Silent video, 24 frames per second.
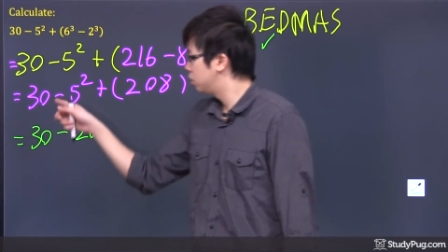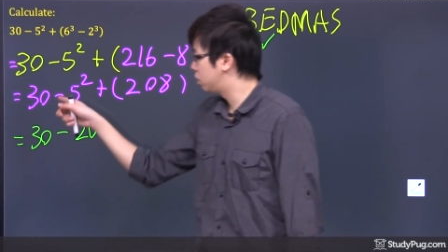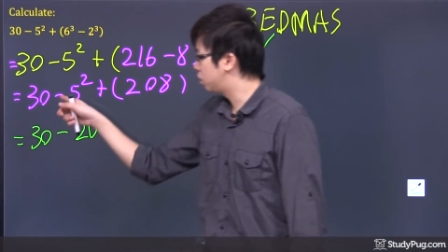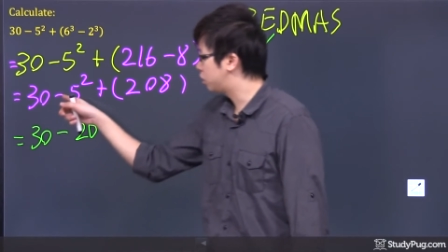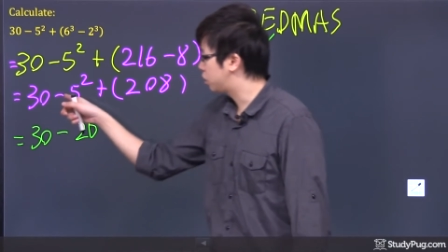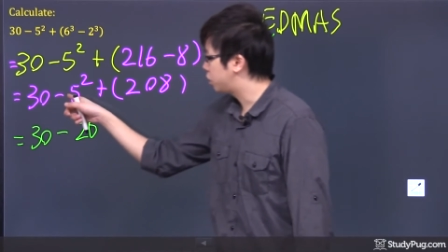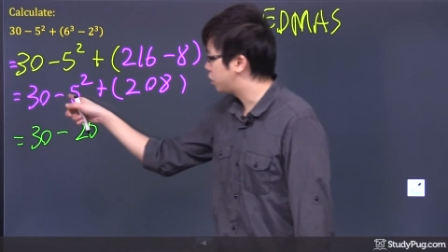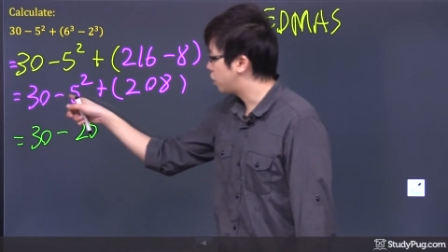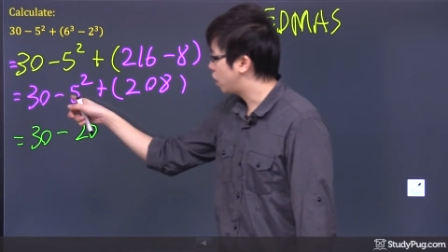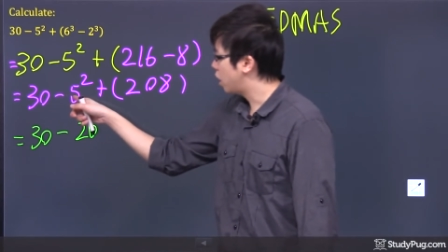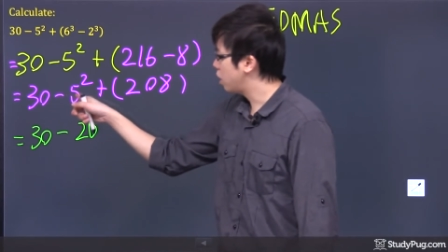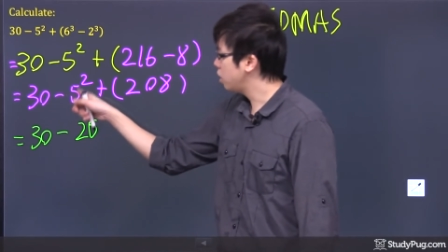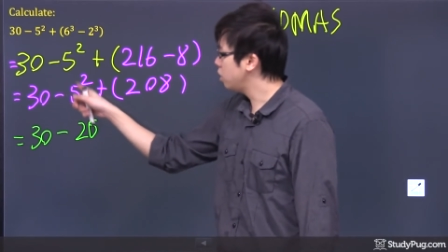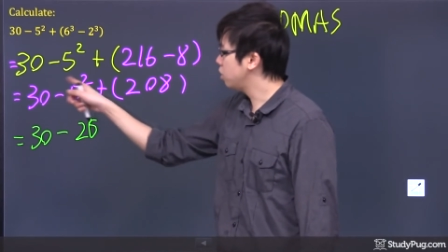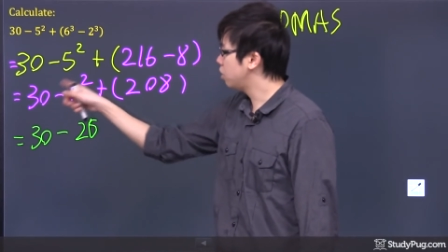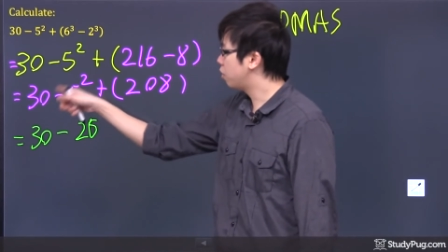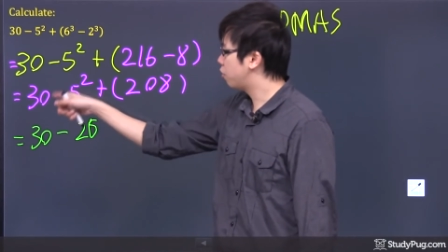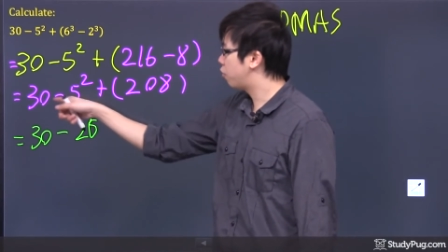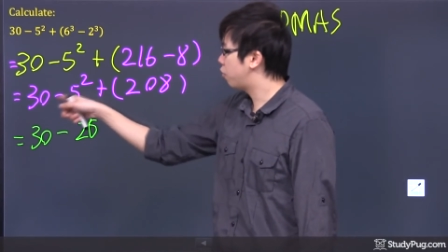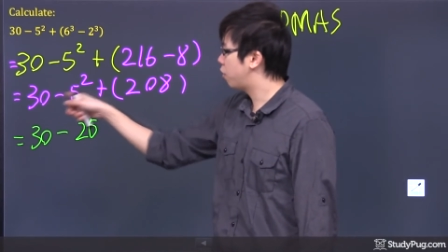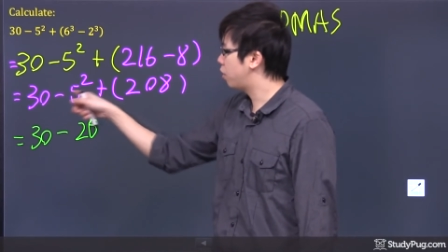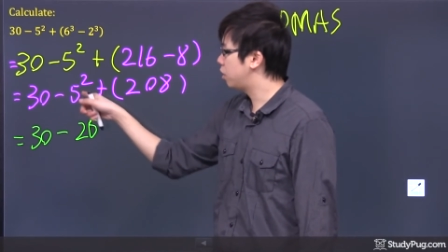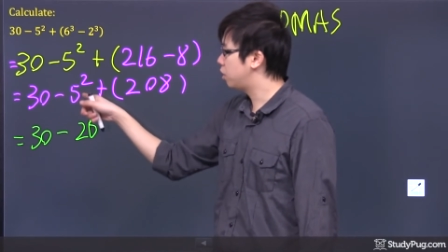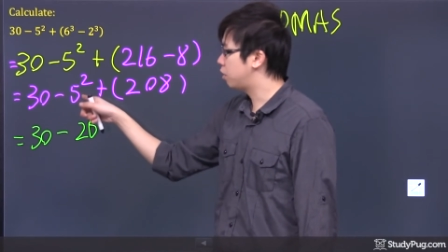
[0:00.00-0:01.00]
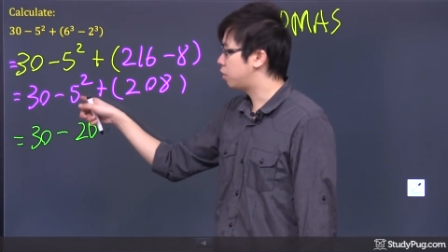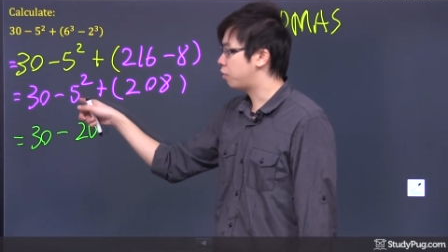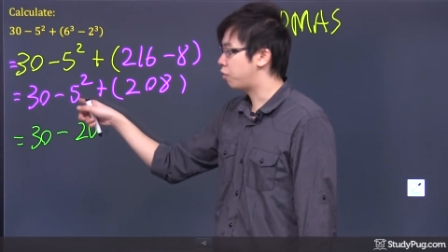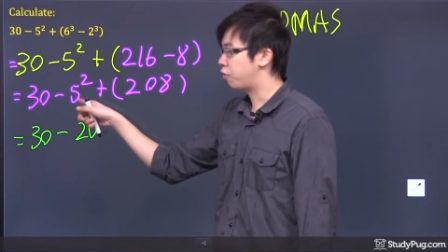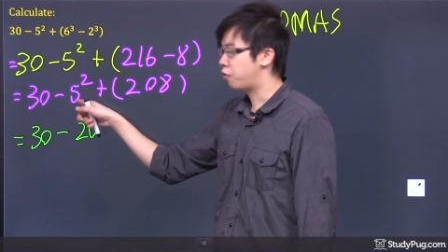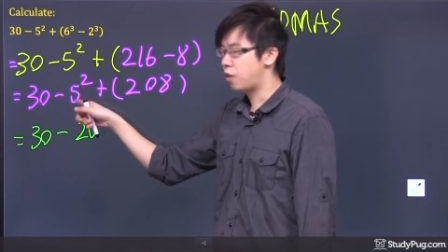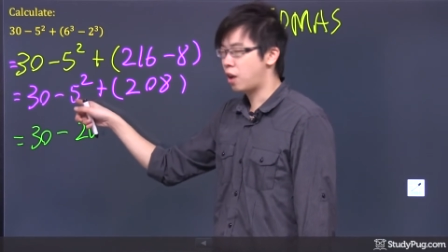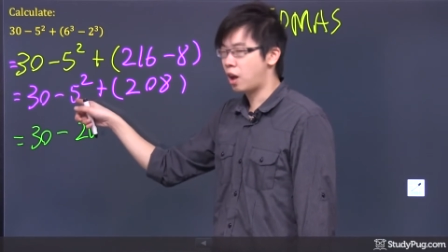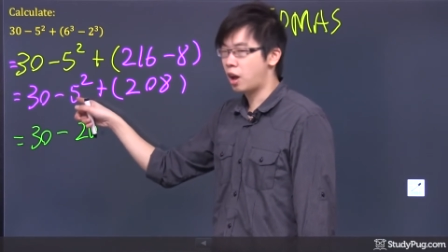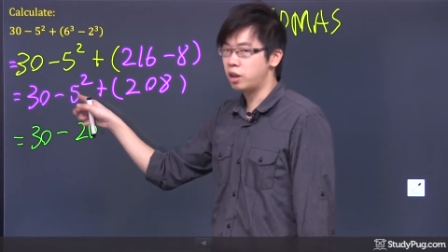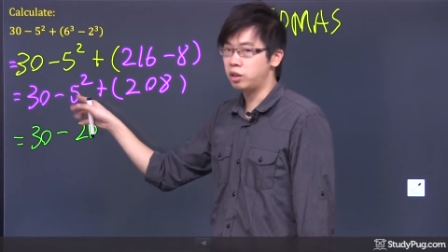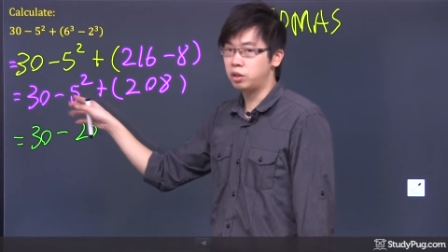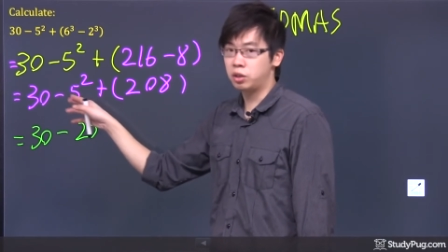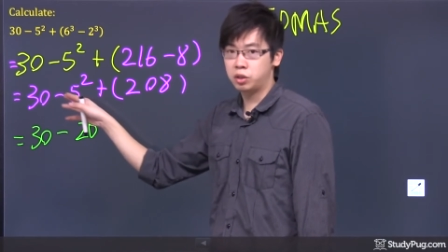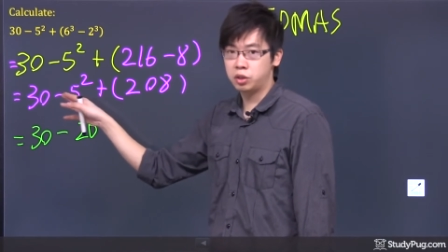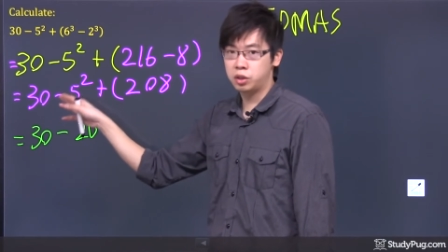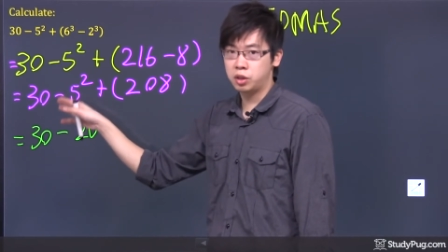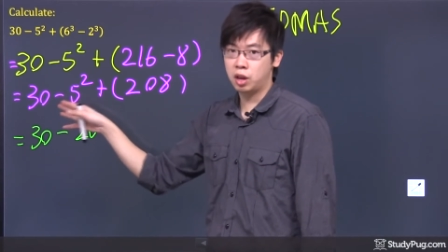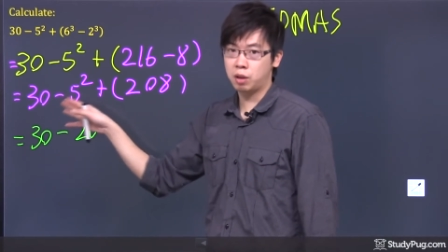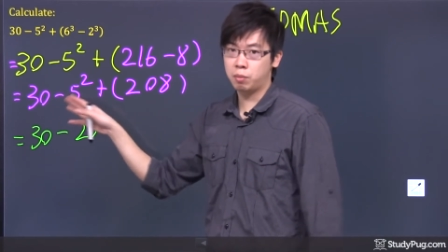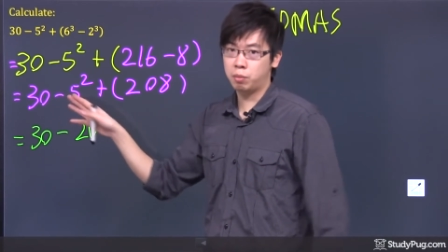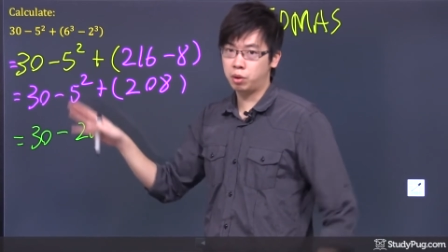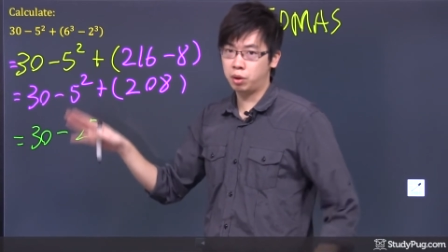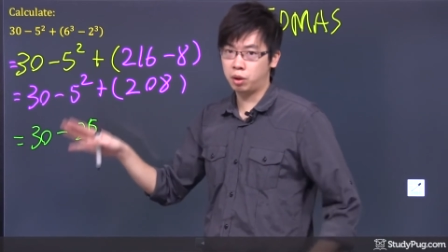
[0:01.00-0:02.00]
The sign in the front of the 5
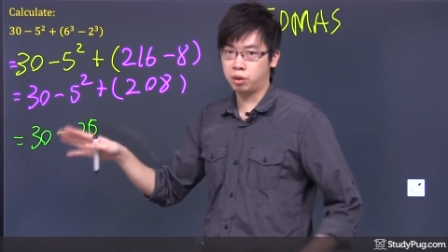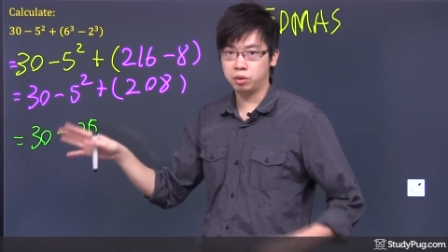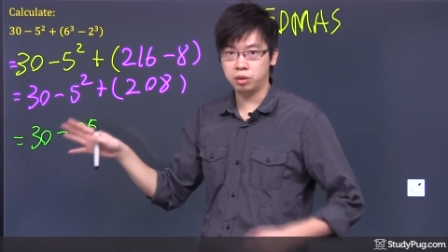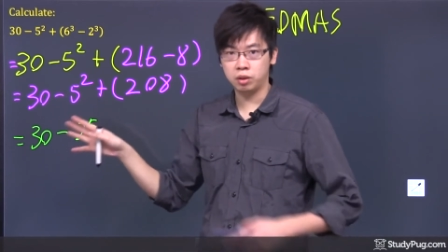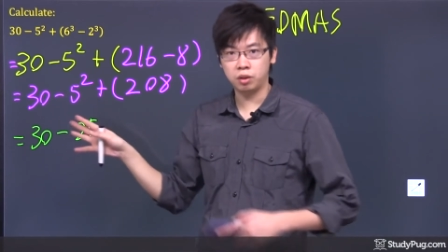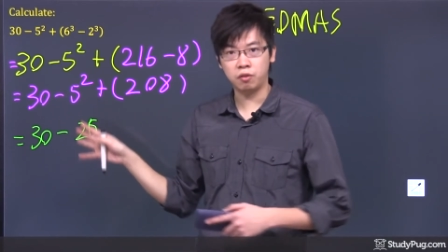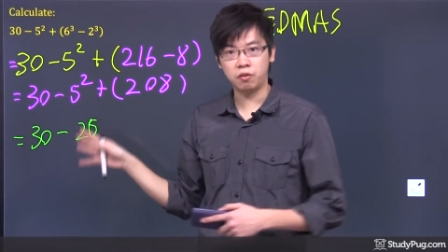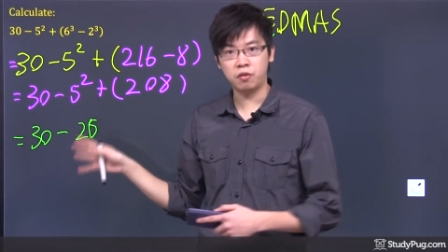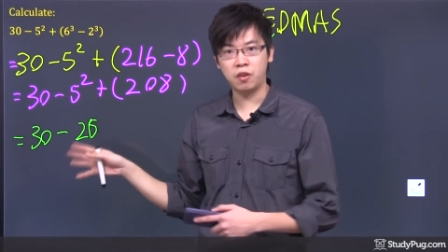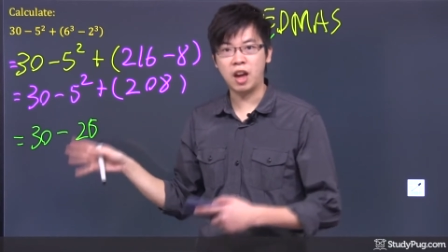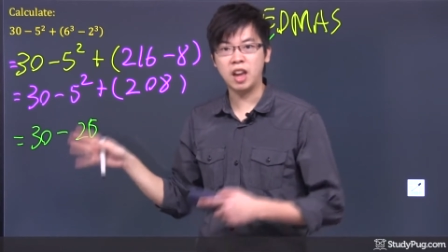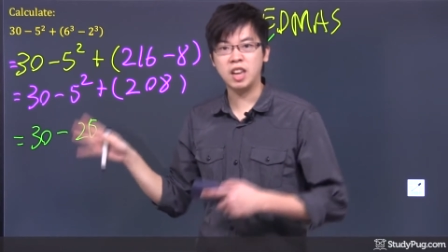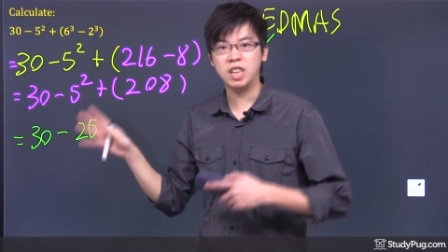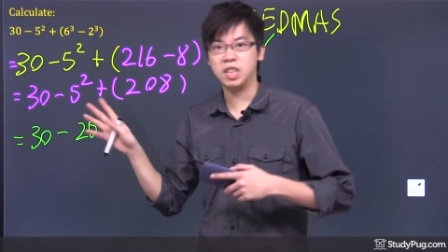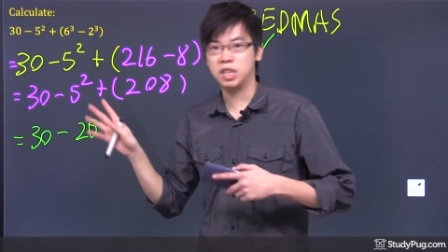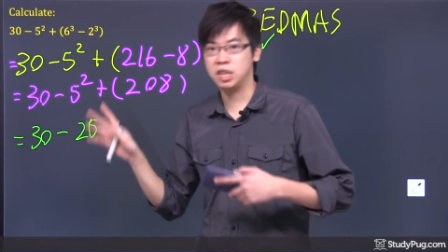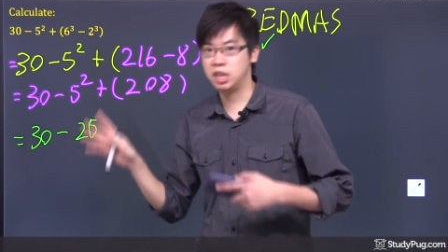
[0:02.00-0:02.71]
does not belong to the 5